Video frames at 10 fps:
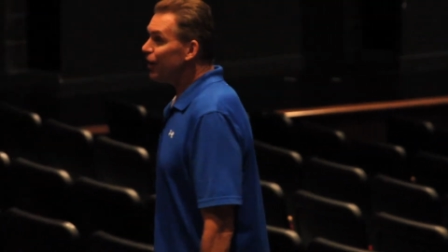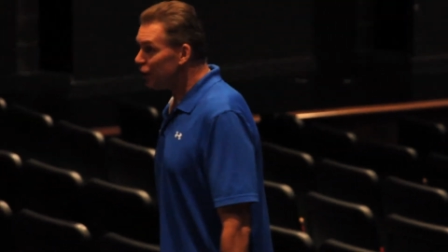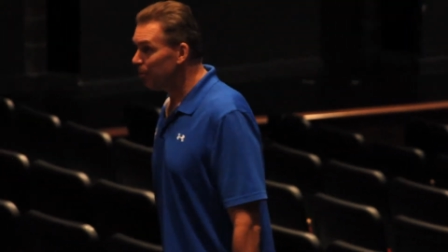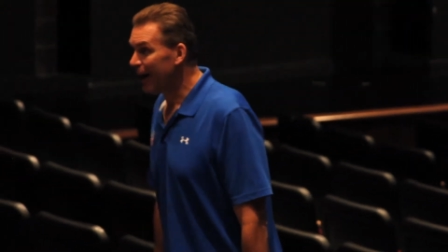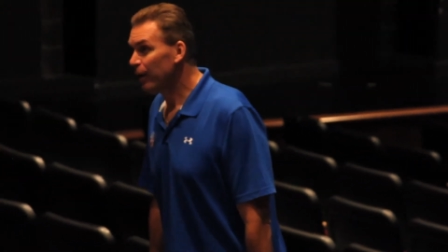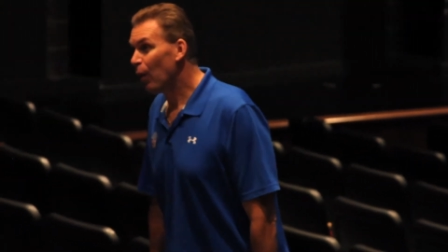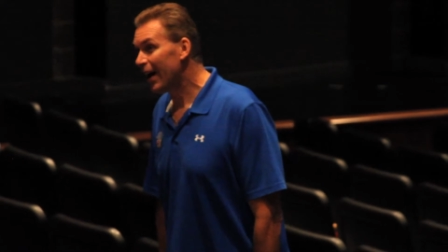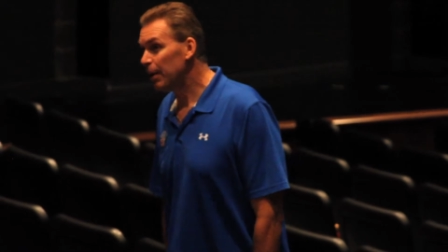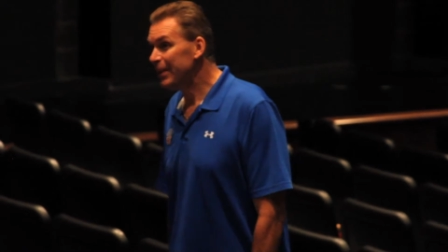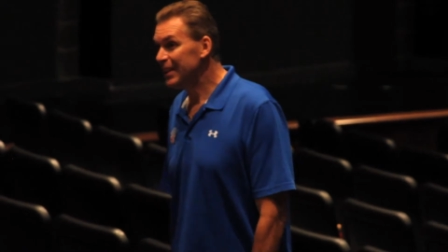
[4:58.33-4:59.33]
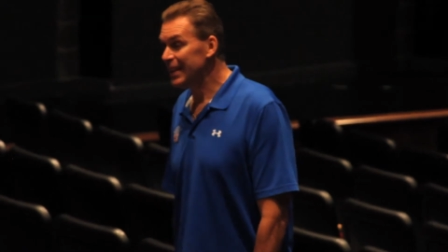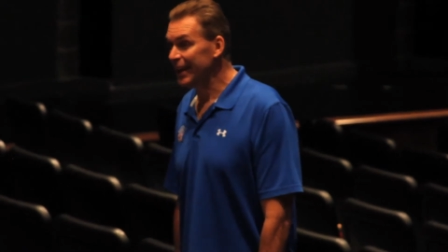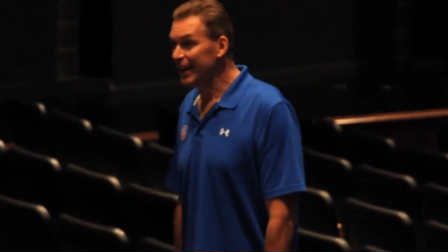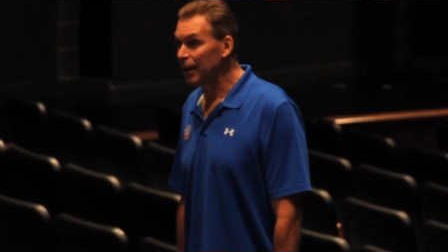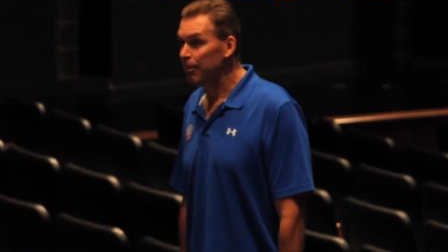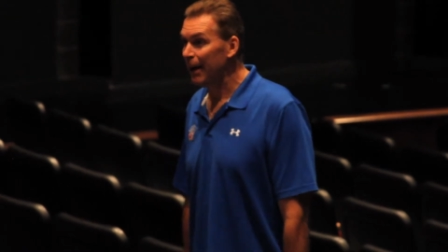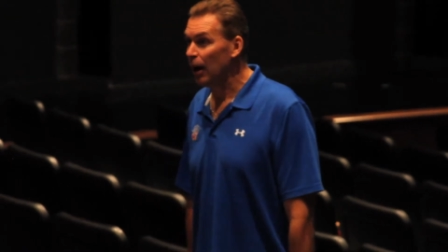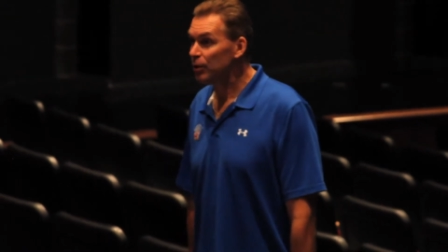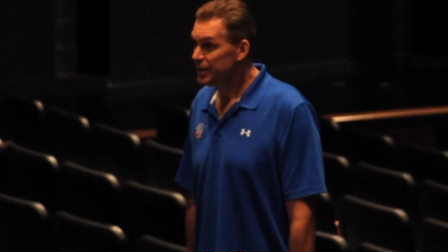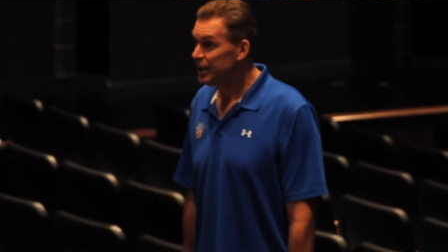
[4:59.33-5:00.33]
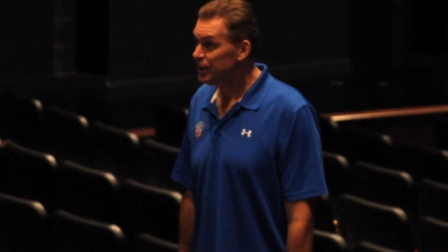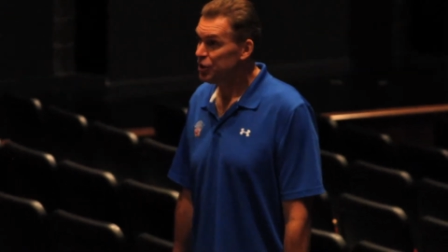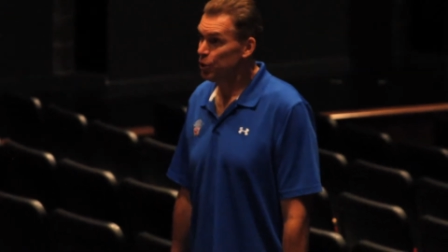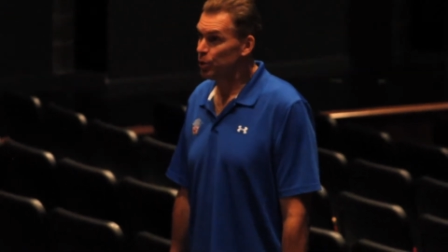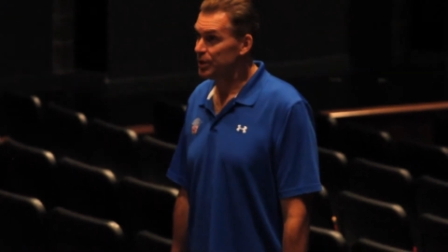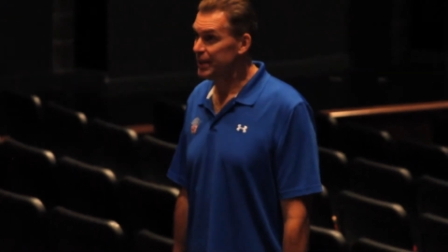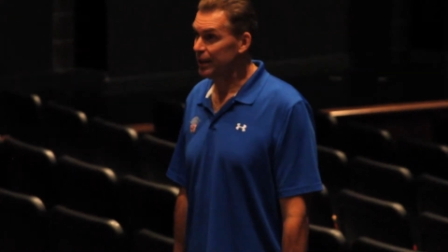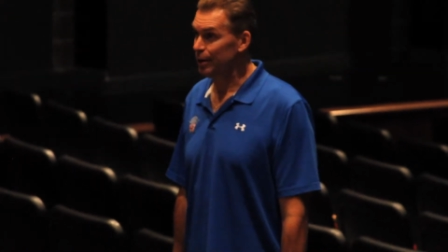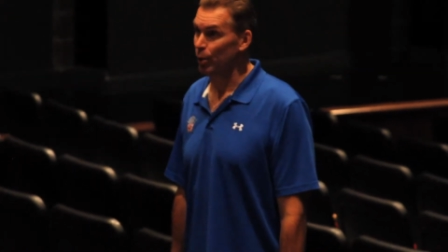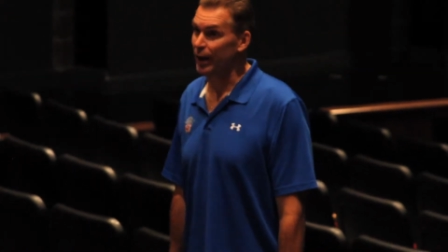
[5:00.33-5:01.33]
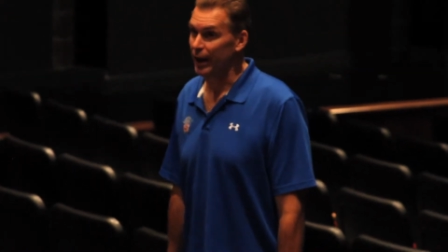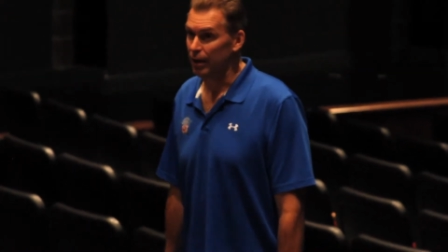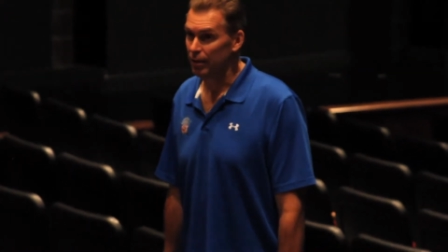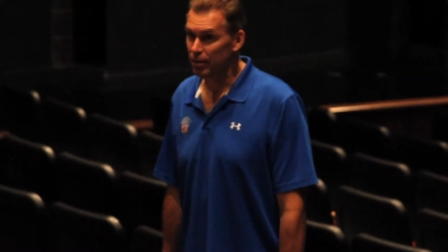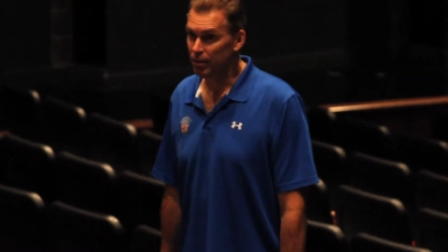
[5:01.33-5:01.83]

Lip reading: you might want to be thinking about D2 or D3.